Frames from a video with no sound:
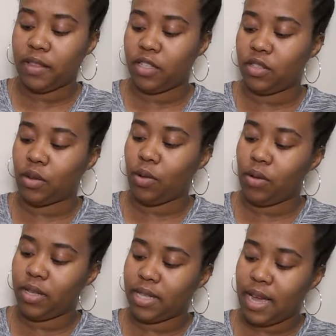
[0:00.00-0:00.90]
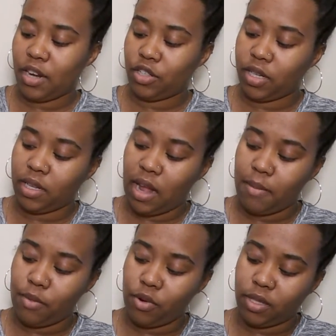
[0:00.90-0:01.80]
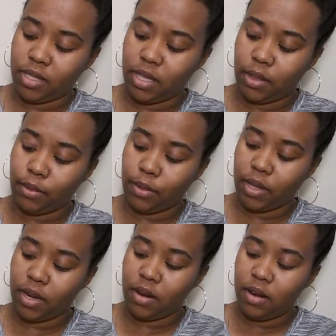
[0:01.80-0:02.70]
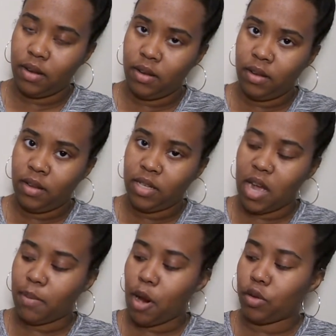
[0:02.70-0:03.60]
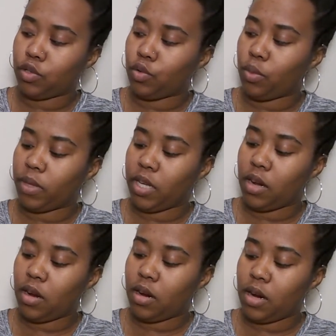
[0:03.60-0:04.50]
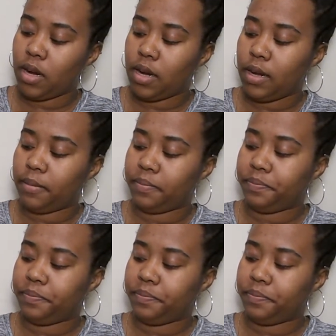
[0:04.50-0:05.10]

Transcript: The sole is actually a lot more see-through than Doc Martens normally are.